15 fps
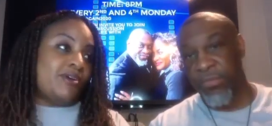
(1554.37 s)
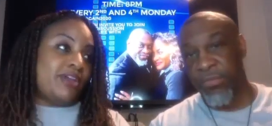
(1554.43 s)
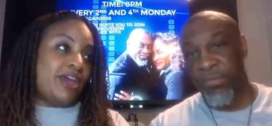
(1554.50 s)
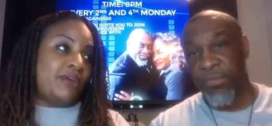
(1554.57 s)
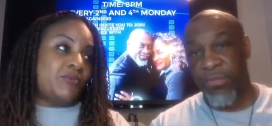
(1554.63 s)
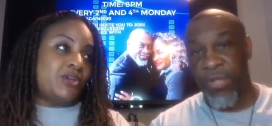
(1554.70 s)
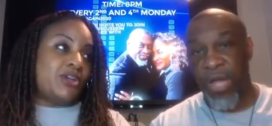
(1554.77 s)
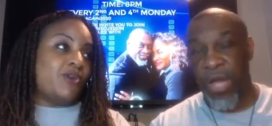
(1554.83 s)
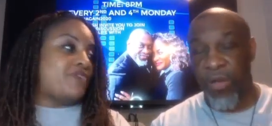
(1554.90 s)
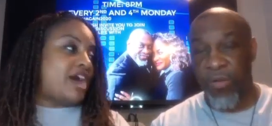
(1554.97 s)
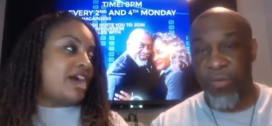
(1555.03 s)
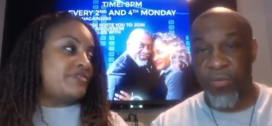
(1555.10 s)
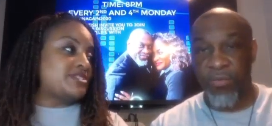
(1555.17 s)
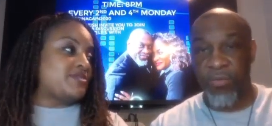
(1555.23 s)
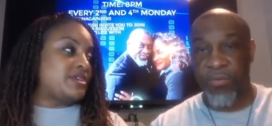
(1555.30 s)
Speaker 1: that. We no. know
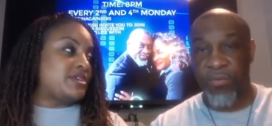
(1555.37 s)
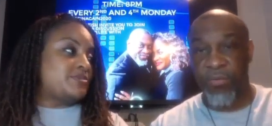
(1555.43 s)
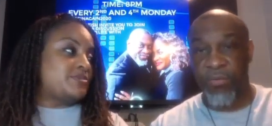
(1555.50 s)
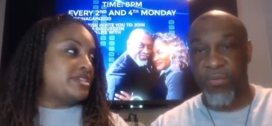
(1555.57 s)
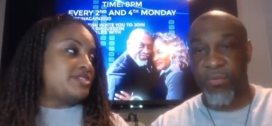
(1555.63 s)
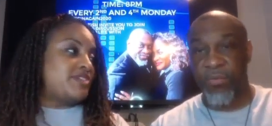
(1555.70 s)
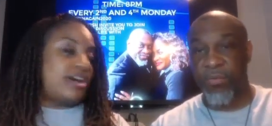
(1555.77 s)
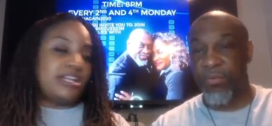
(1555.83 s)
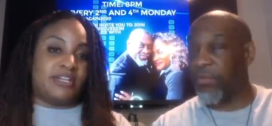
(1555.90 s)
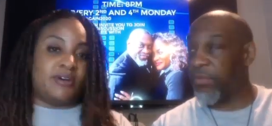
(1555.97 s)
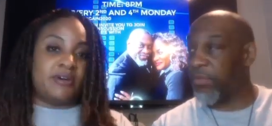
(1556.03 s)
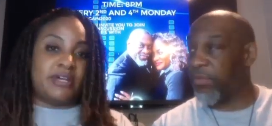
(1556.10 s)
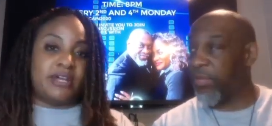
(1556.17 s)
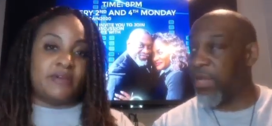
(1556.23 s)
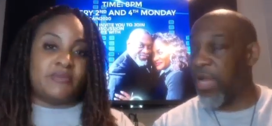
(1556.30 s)
five is grace. We ain't trying to
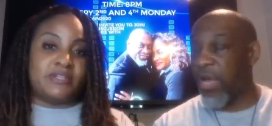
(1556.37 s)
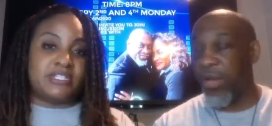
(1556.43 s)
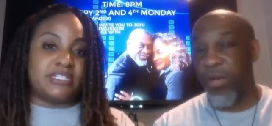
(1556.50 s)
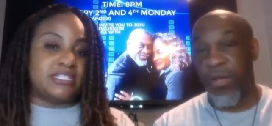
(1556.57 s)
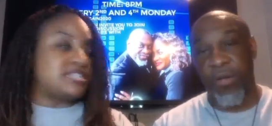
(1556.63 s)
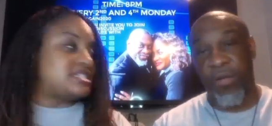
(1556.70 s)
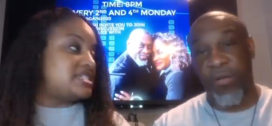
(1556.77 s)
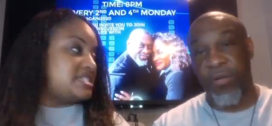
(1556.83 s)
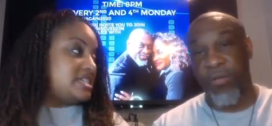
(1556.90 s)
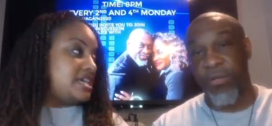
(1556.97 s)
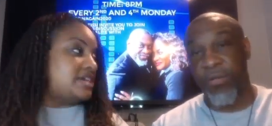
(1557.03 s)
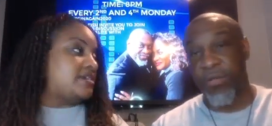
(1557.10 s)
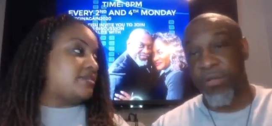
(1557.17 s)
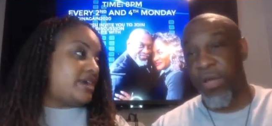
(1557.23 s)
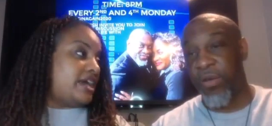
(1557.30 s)
go there. No, no. This is
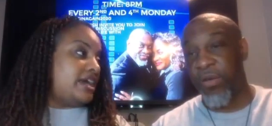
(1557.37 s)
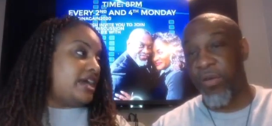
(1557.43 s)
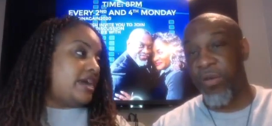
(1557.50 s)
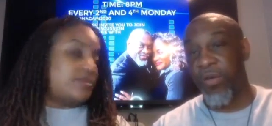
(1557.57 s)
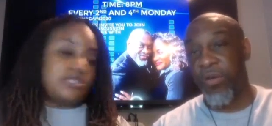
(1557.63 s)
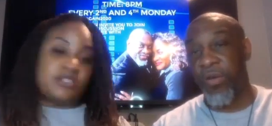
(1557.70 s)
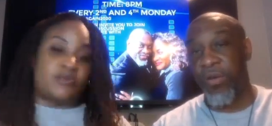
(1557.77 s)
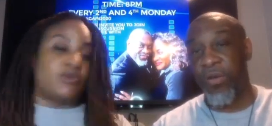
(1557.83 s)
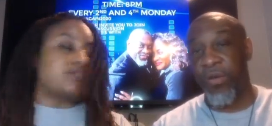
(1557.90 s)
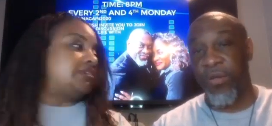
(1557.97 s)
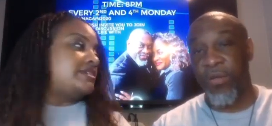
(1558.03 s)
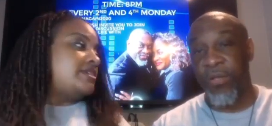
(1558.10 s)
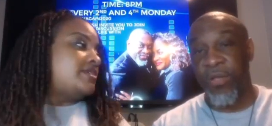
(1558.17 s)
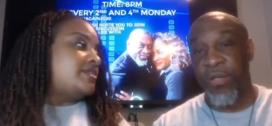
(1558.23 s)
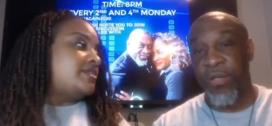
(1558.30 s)
it, okay? No, no, I just no, want you to know this